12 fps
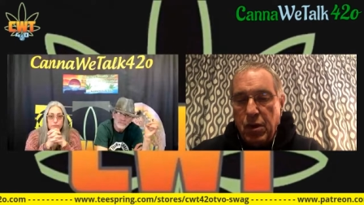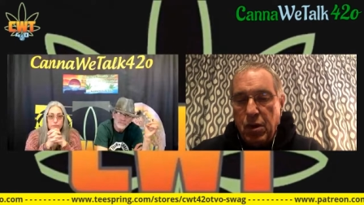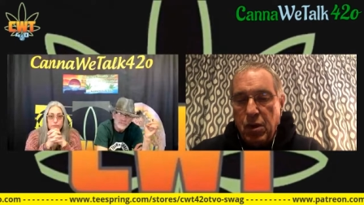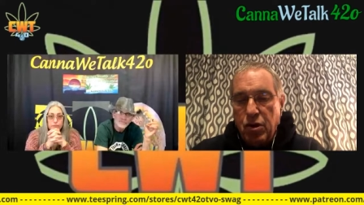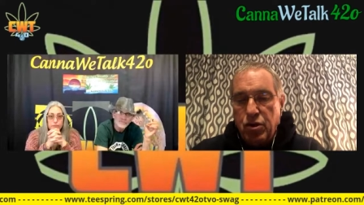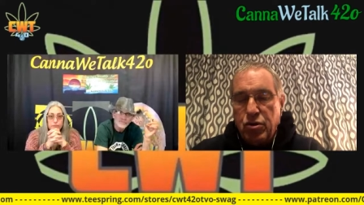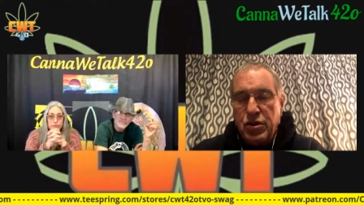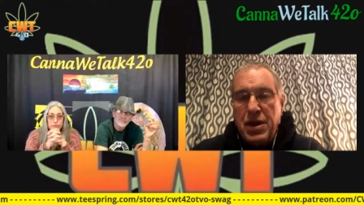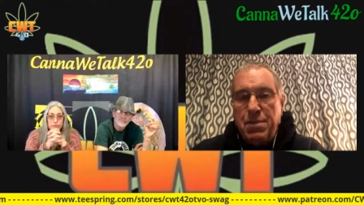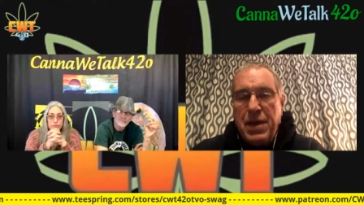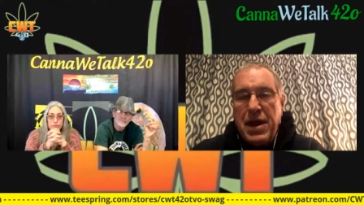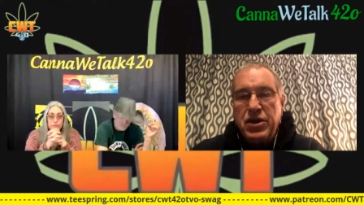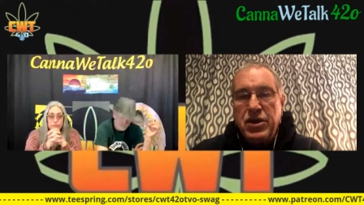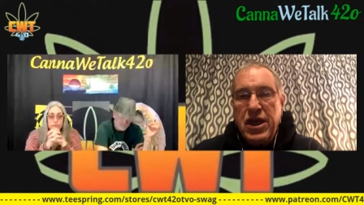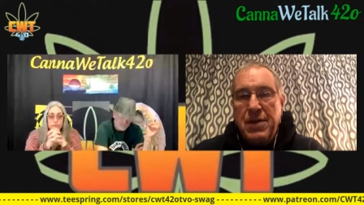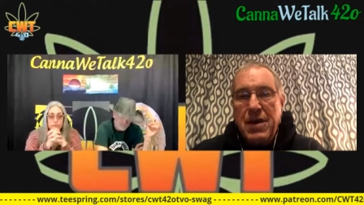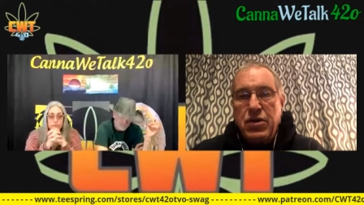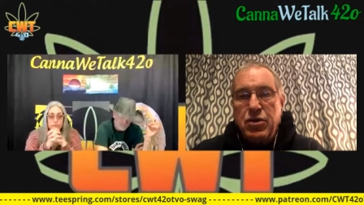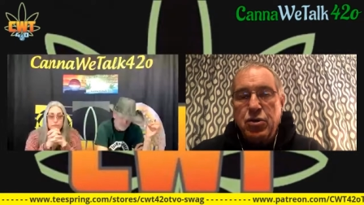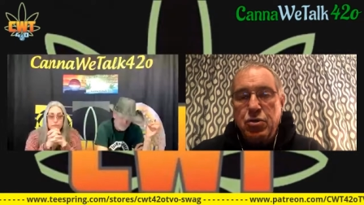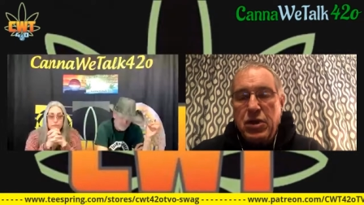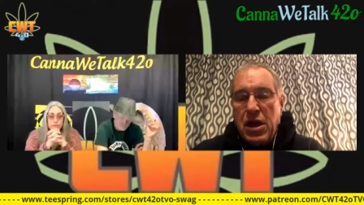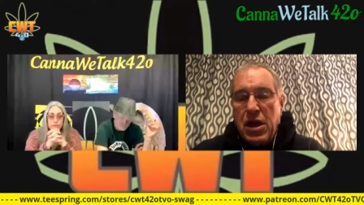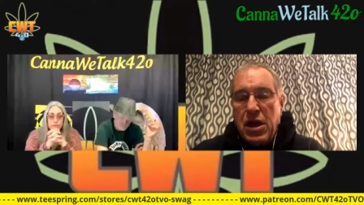So that patent came out in
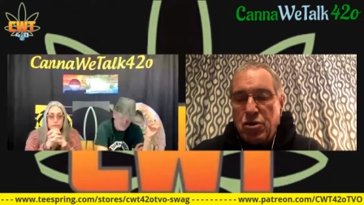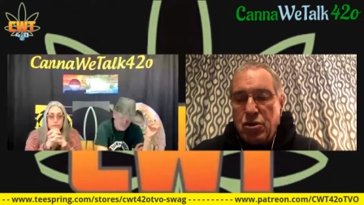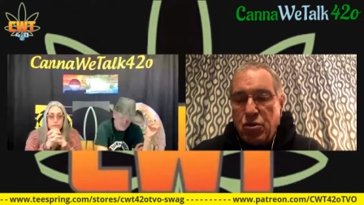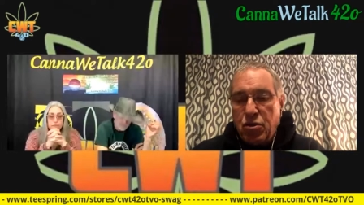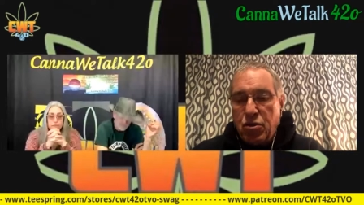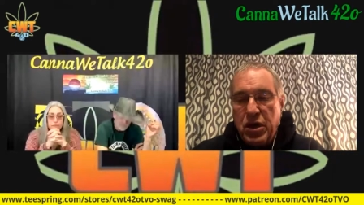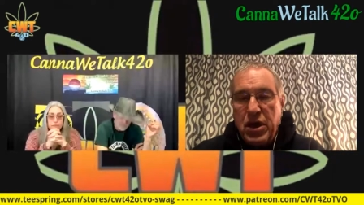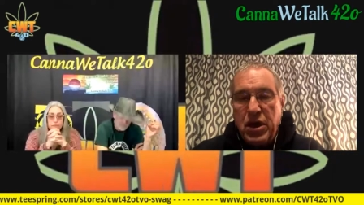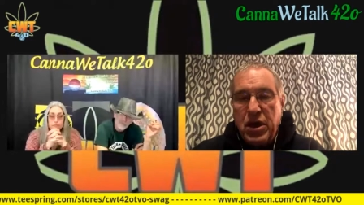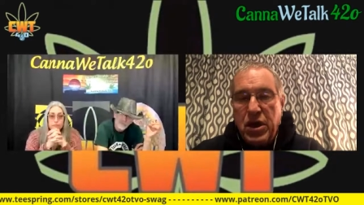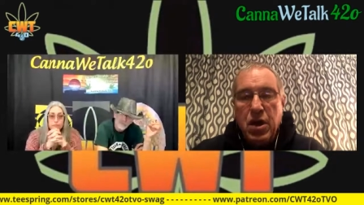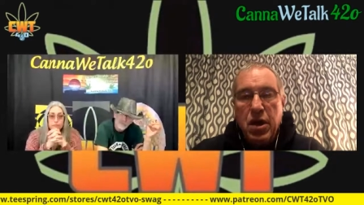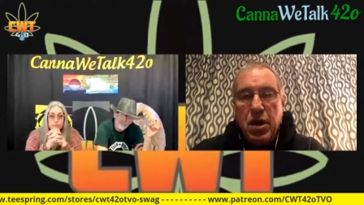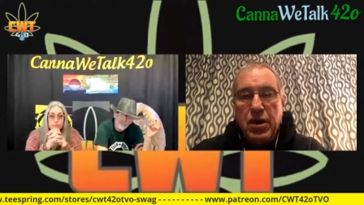2003,